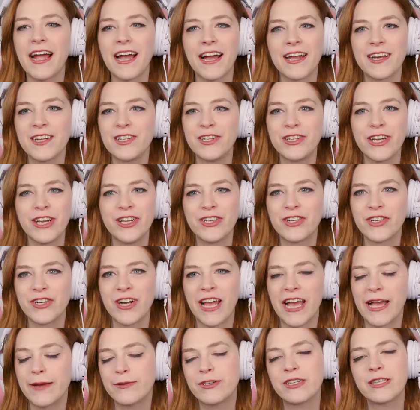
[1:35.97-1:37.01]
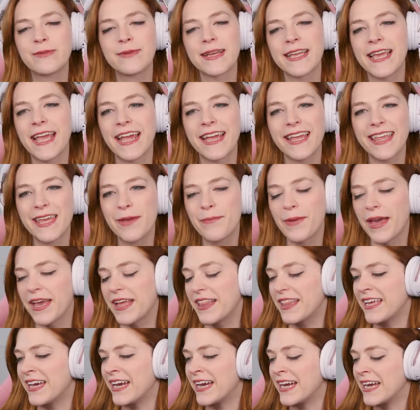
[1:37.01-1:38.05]
I gotta change her name. She's been Kaylee
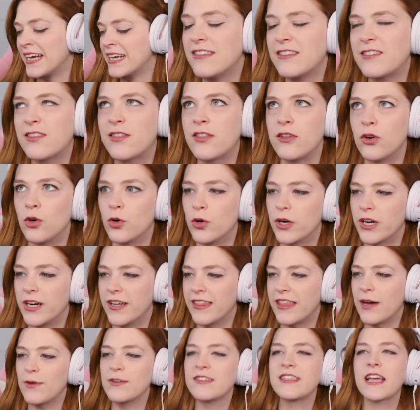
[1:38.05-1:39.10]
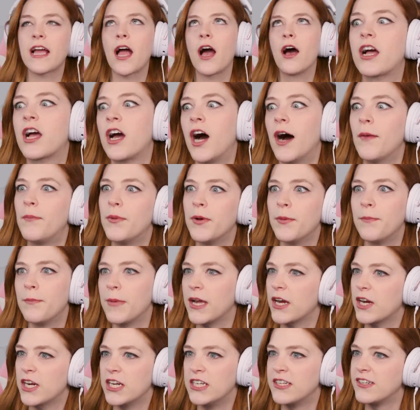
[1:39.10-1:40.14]
Bailey since Thorn. That was like a couple
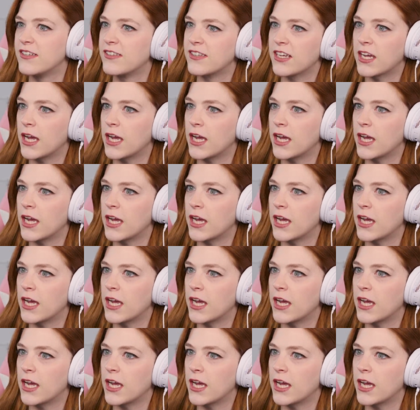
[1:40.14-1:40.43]
marriages